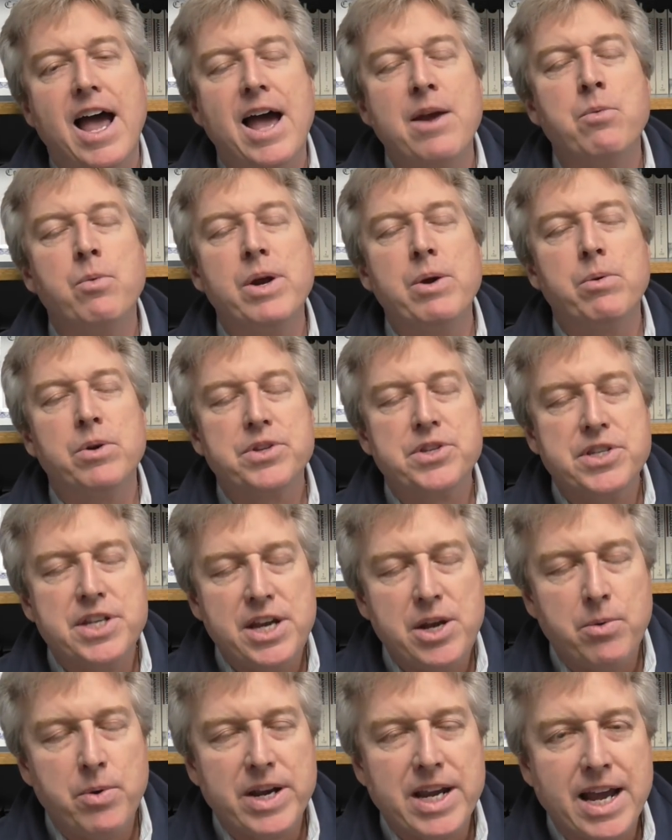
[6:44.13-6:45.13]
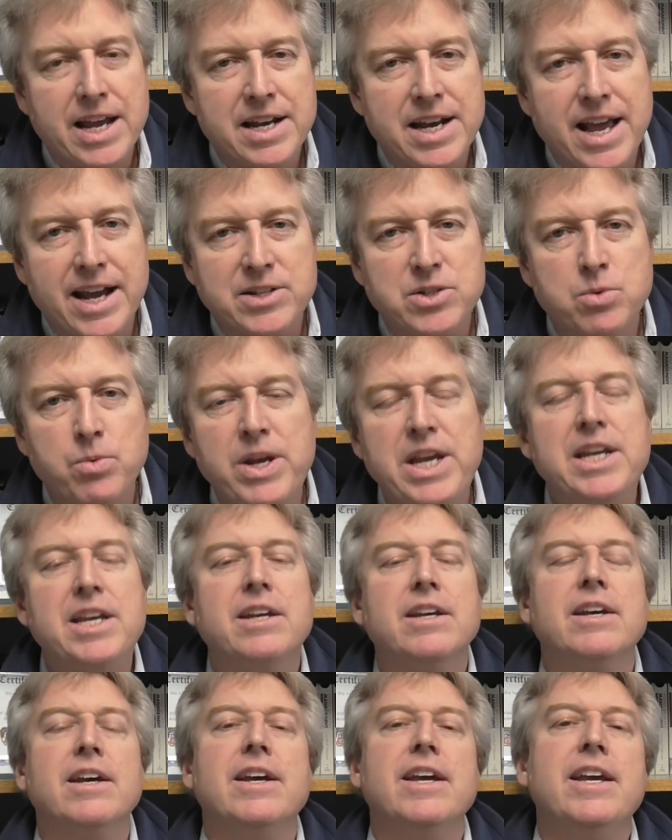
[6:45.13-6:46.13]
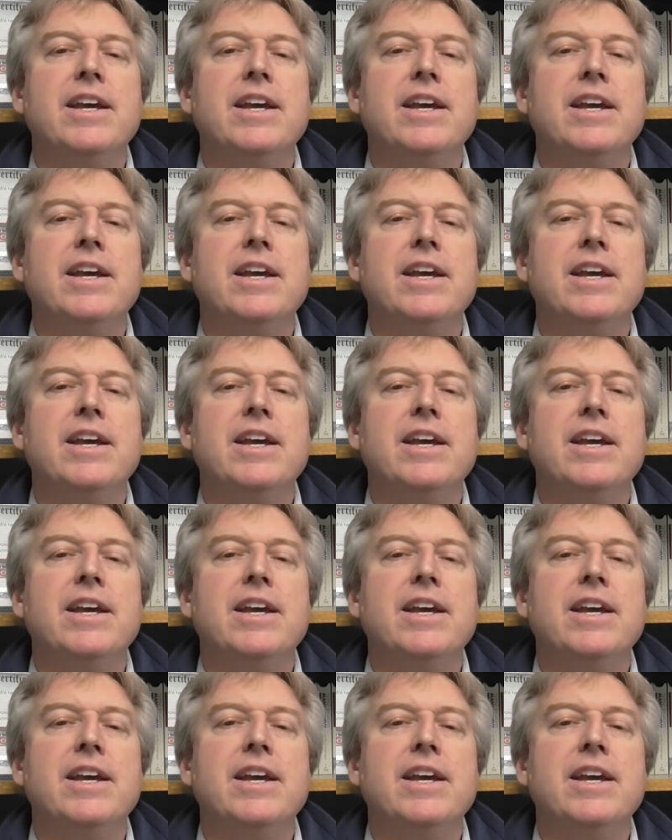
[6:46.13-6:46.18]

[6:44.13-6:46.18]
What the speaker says: and we will see you again next week